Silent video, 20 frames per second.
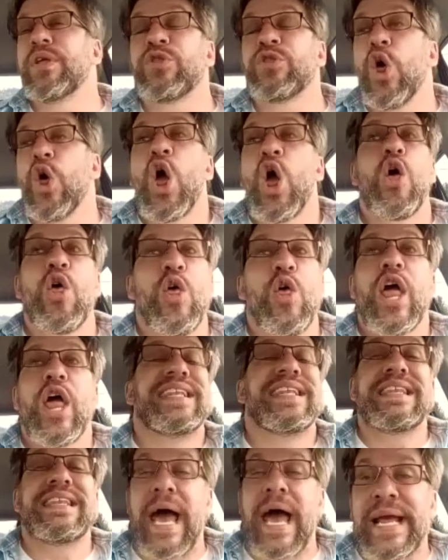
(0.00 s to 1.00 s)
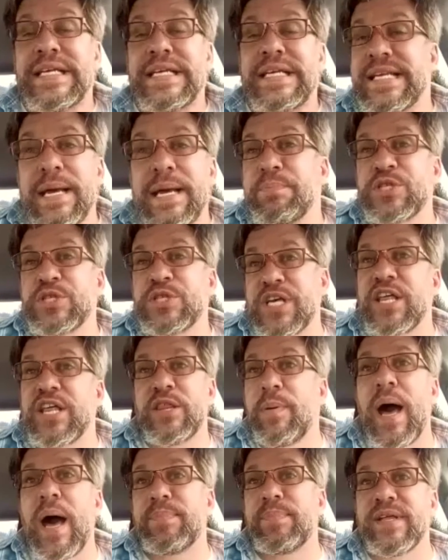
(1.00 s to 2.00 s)
She was down for 99% of the
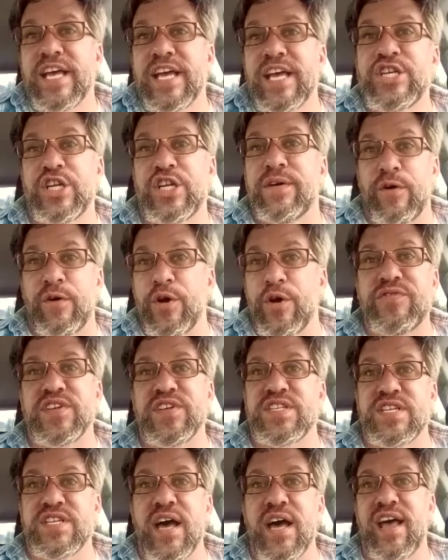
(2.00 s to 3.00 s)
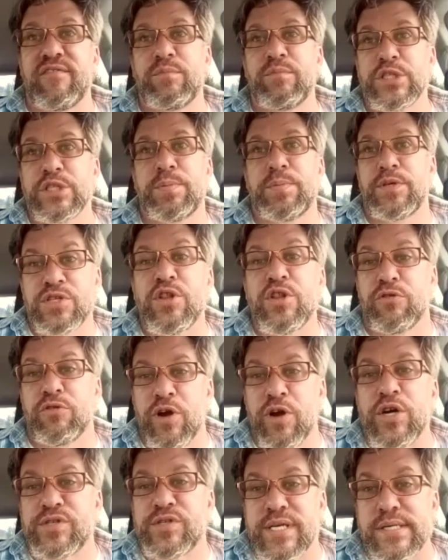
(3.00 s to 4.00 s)
population of Earth does not have multiple
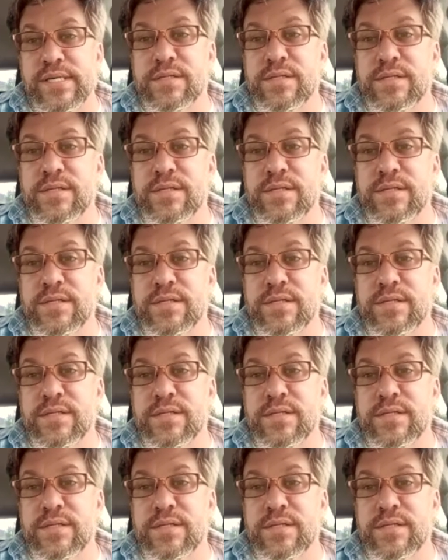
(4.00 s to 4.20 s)
sclerosis.